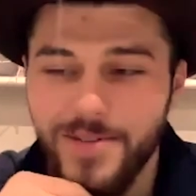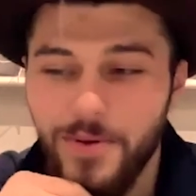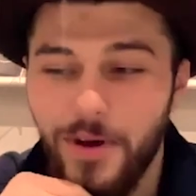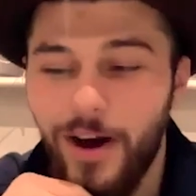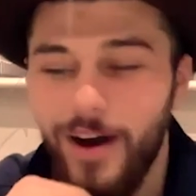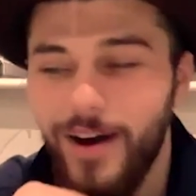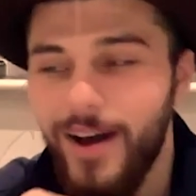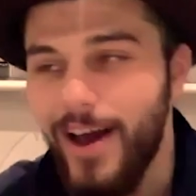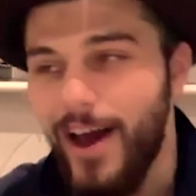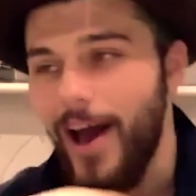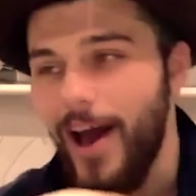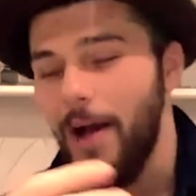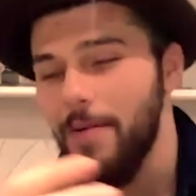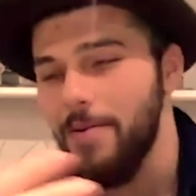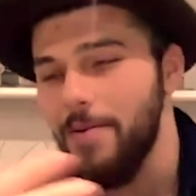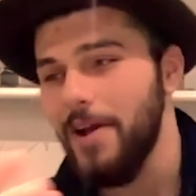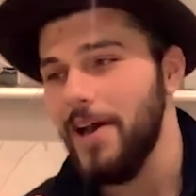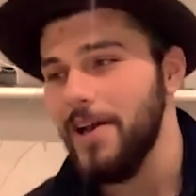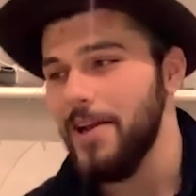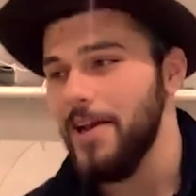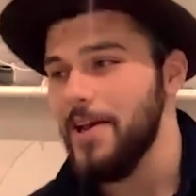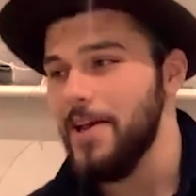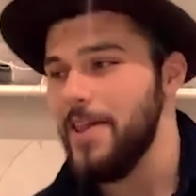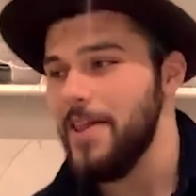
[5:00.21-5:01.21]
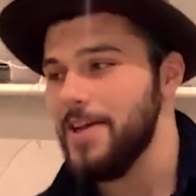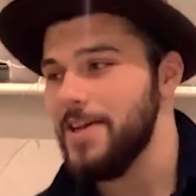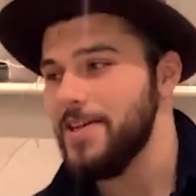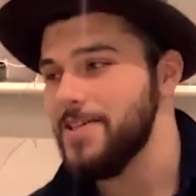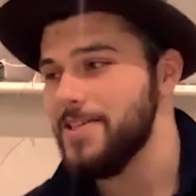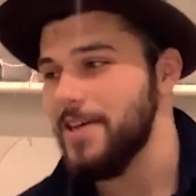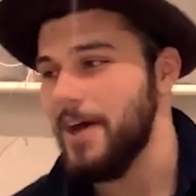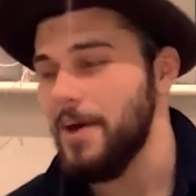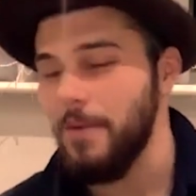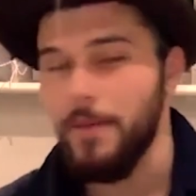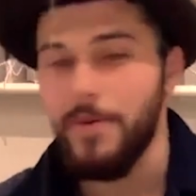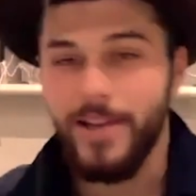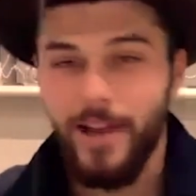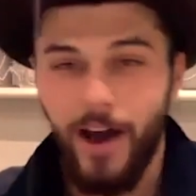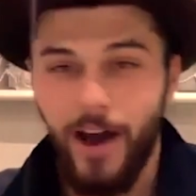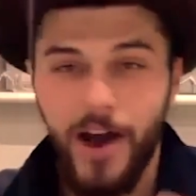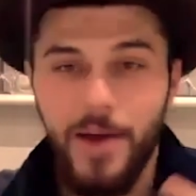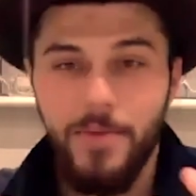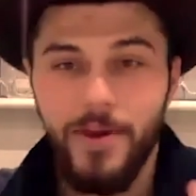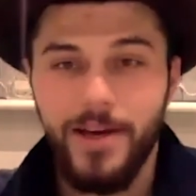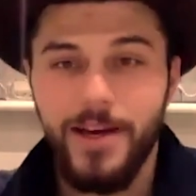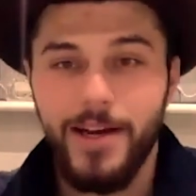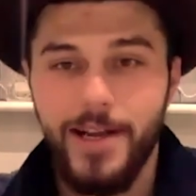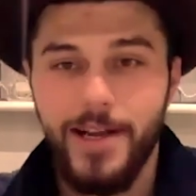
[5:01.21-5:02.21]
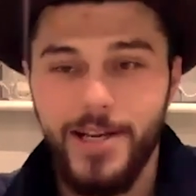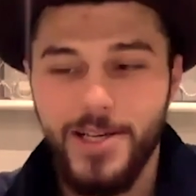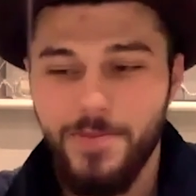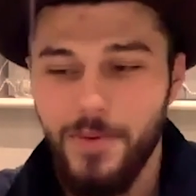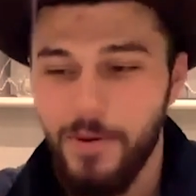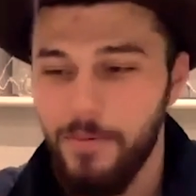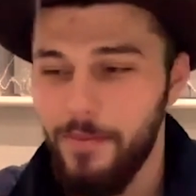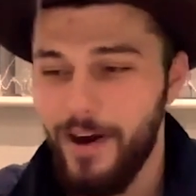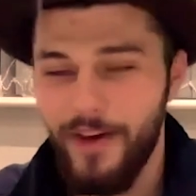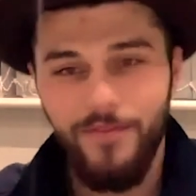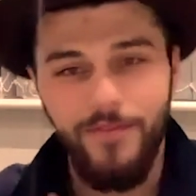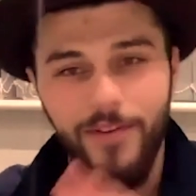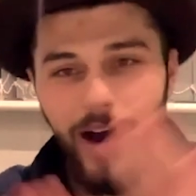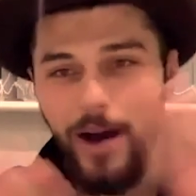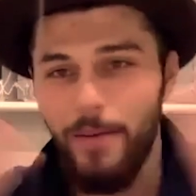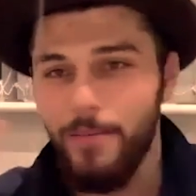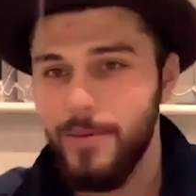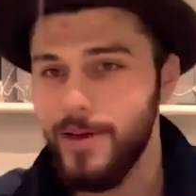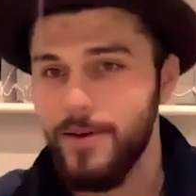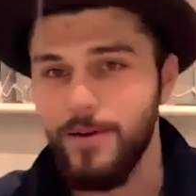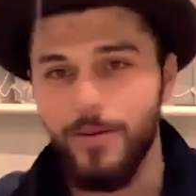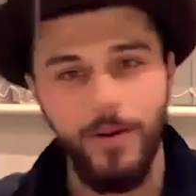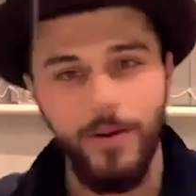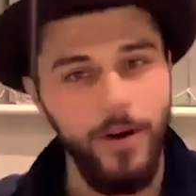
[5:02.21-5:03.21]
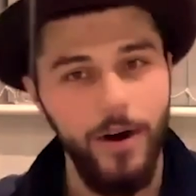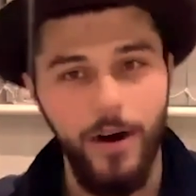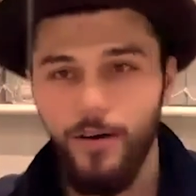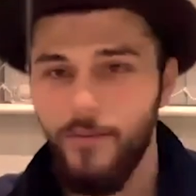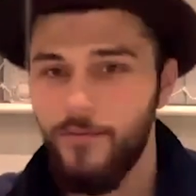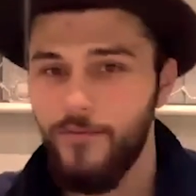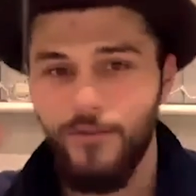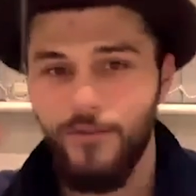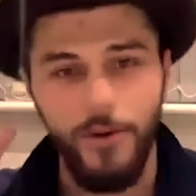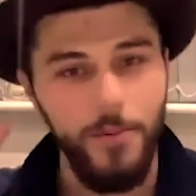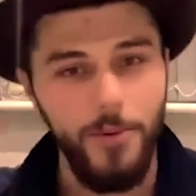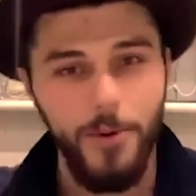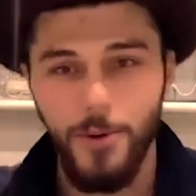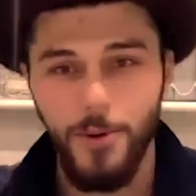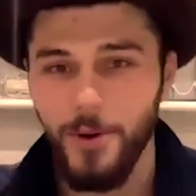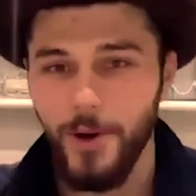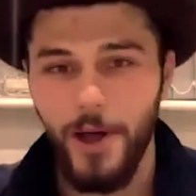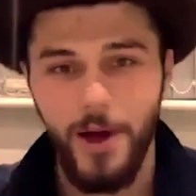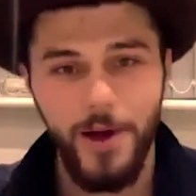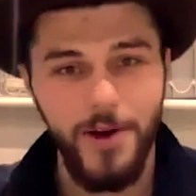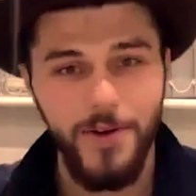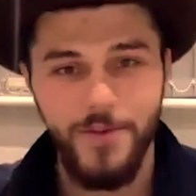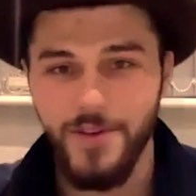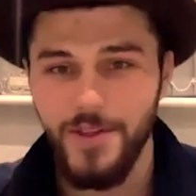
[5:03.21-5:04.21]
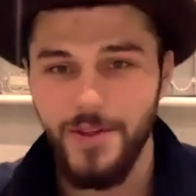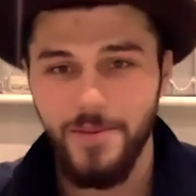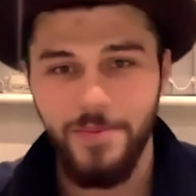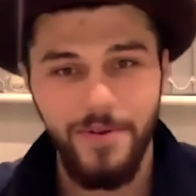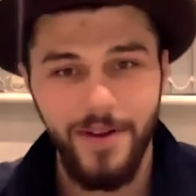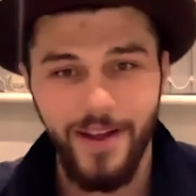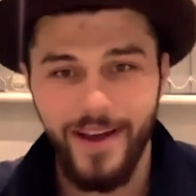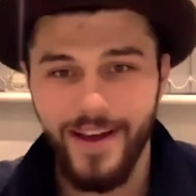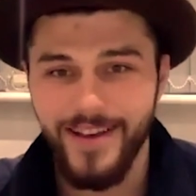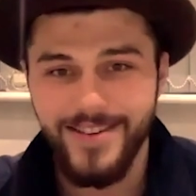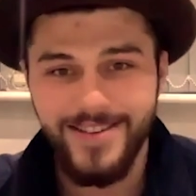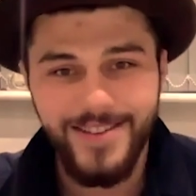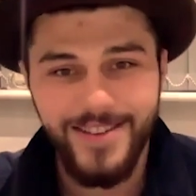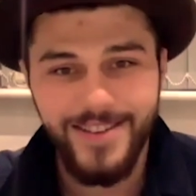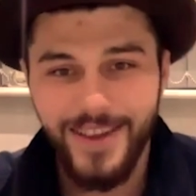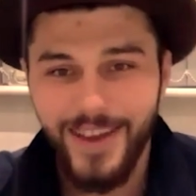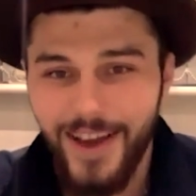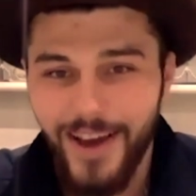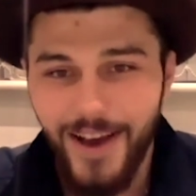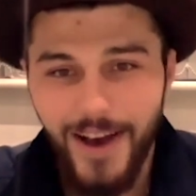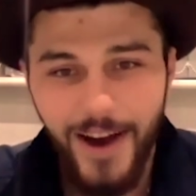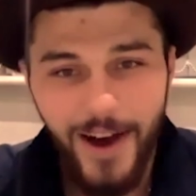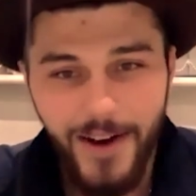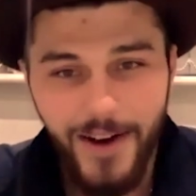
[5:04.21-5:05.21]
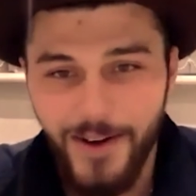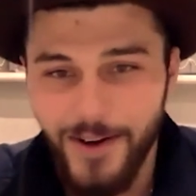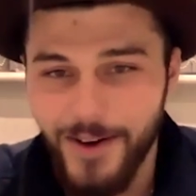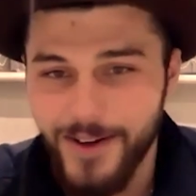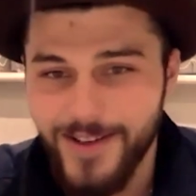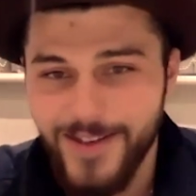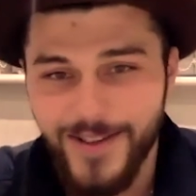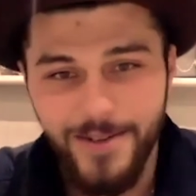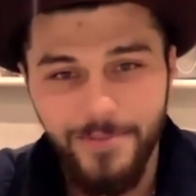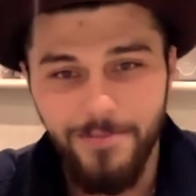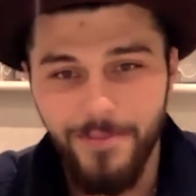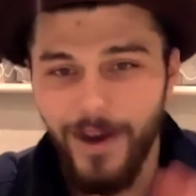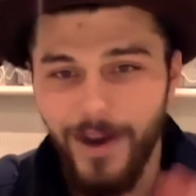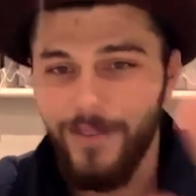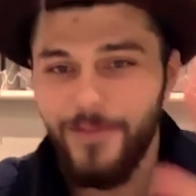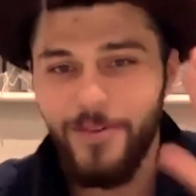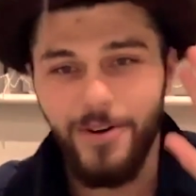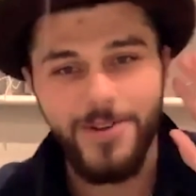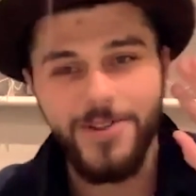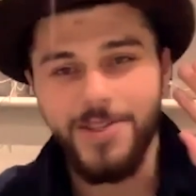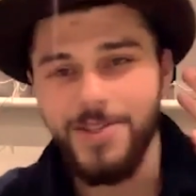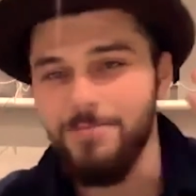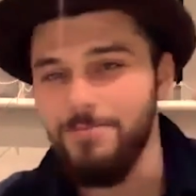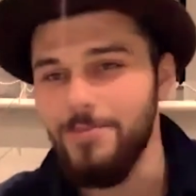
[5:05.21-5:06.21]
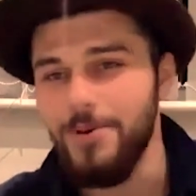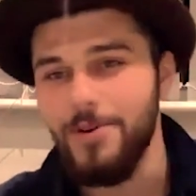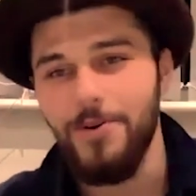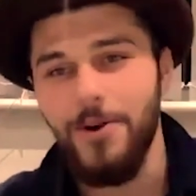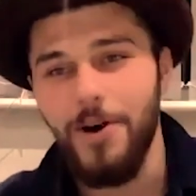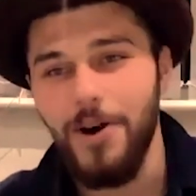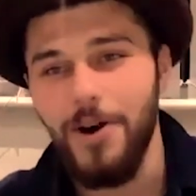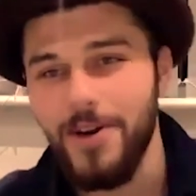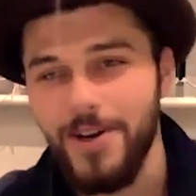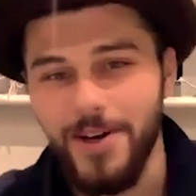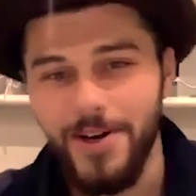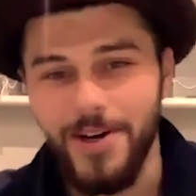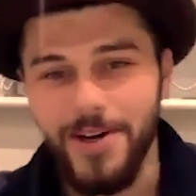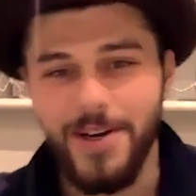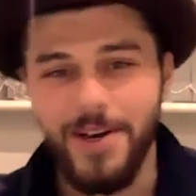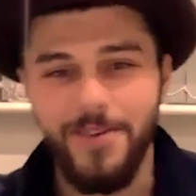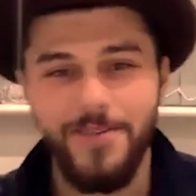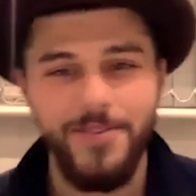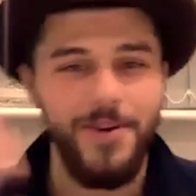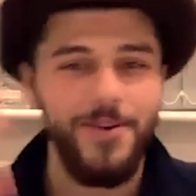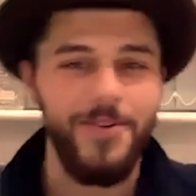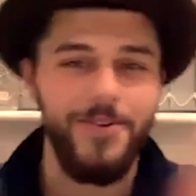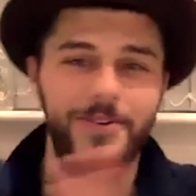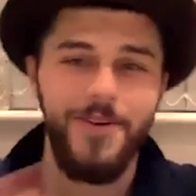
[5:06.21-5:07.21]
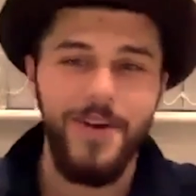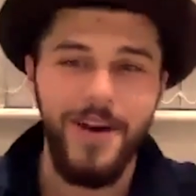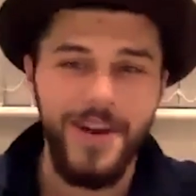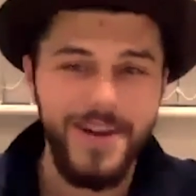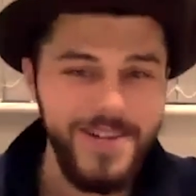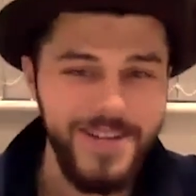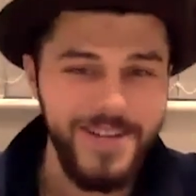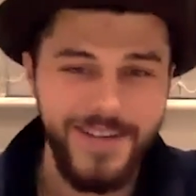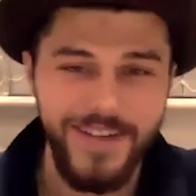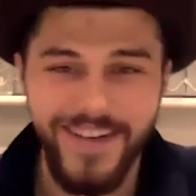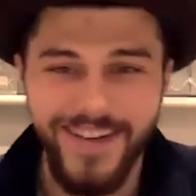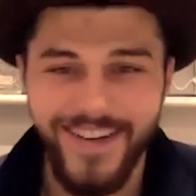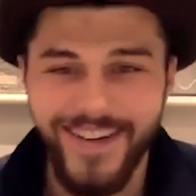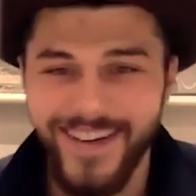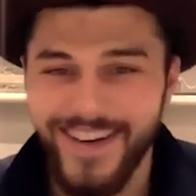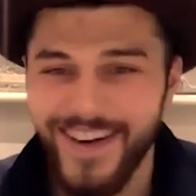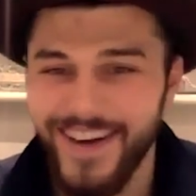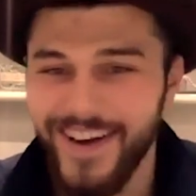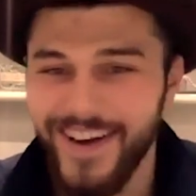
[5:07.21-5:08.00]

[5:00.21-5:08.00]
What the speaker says: Well, I mean, I like that because I mean, I'm English, but my family are from all over the place. I've got some Moroccan, I've got Russian.